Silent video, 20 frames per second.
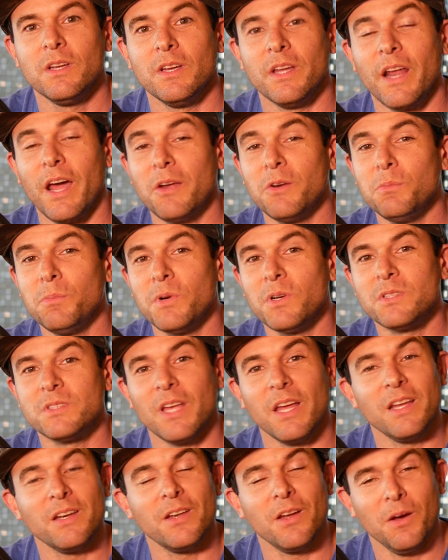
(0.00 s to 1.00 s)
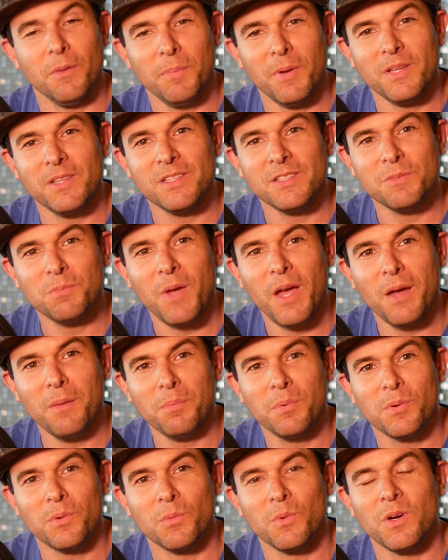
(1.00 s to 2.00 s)
And how do birds end up on this
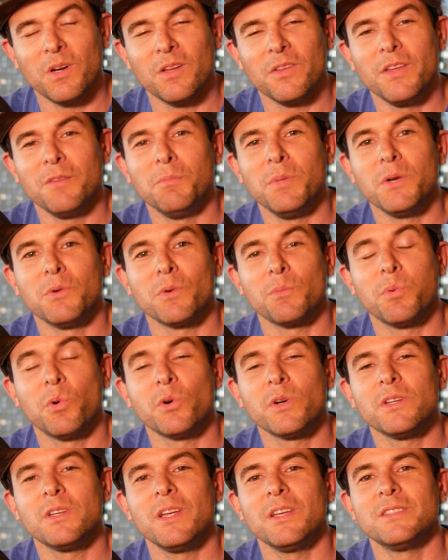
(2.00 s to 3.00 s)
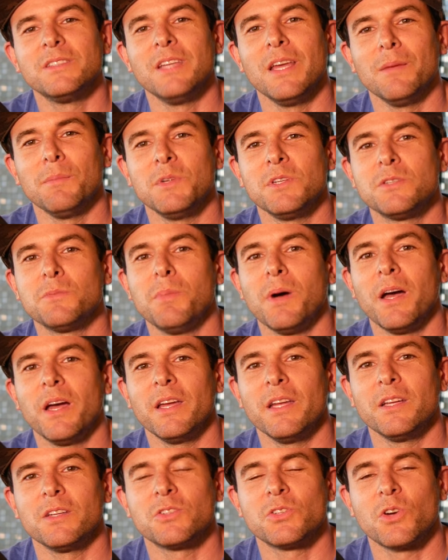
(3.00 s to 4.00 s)
map? Well, they've been reported as damaged
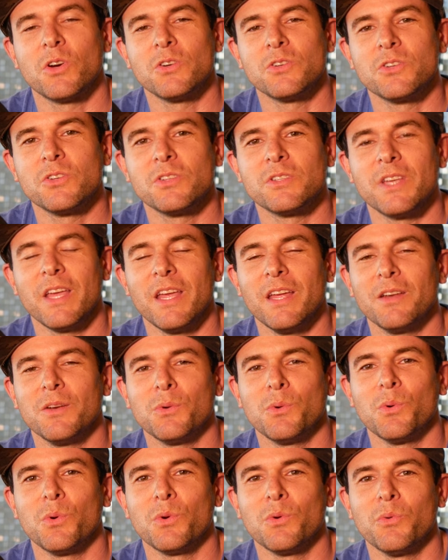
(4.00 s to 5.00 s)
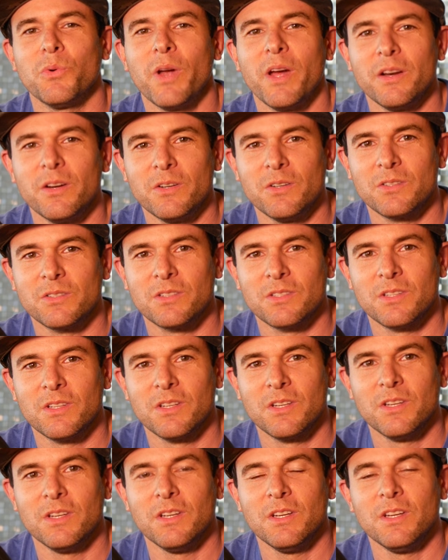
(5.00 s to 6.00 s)
by chargers and/or riders.
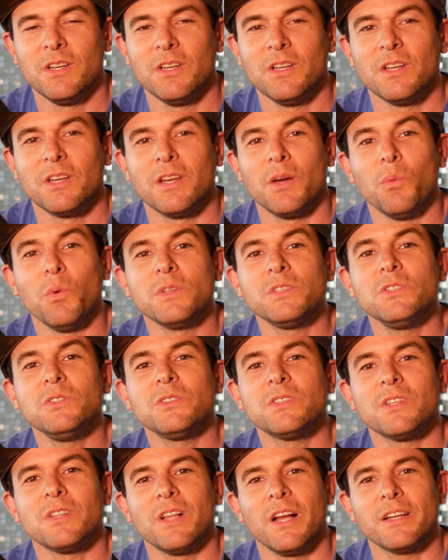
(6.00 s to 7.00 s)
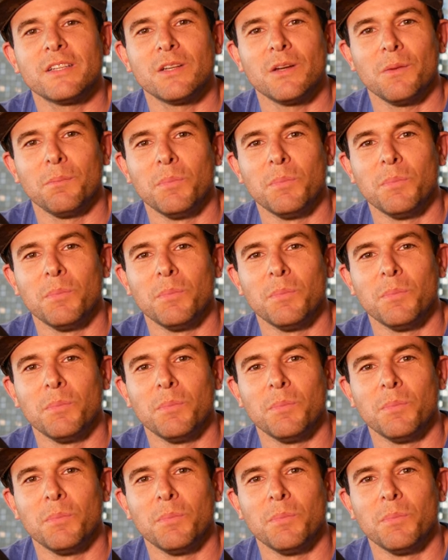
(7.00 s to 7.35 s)
Now, once you select a